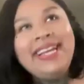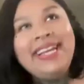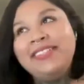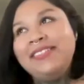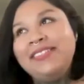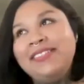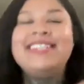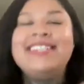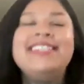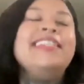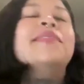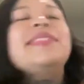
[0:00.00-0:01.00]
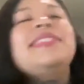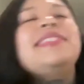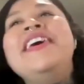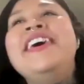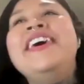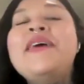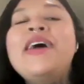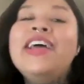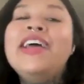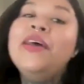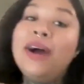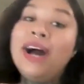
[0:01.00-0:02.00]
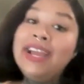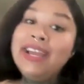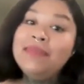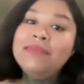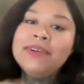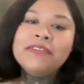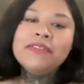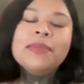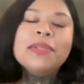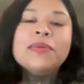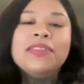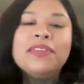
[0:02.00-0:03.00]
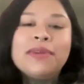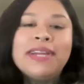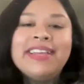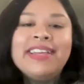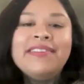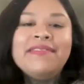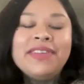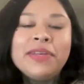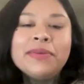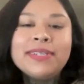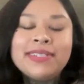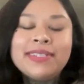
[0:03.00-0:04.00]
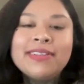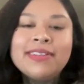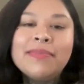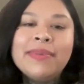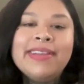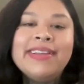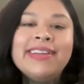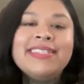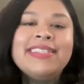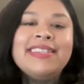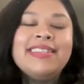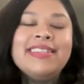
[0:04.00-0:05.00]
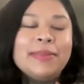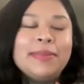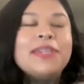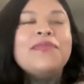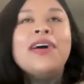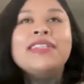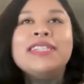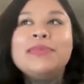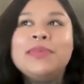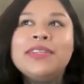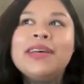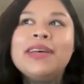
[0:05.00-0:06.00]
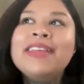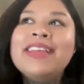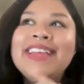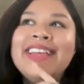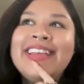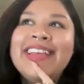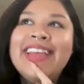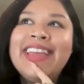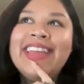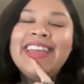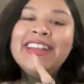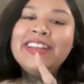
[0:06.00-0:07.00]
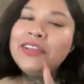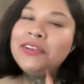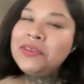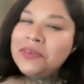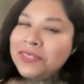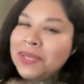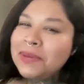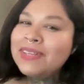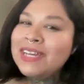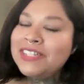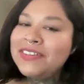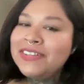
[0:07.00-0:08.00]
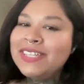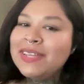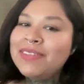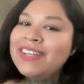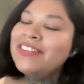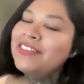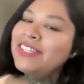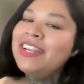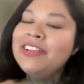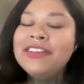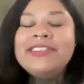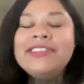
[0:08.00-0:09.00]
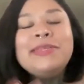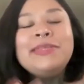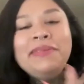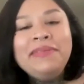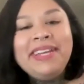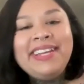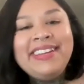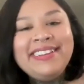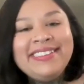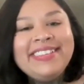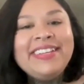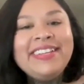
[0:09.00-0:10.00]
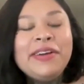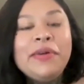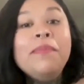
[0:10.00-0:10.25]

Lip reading: my 2 cents, no. So, no, I am very familiar with the Reiki videos on TikTok because sometimes fall asleep to them. And you do sometimes feel something. You said it could just be me,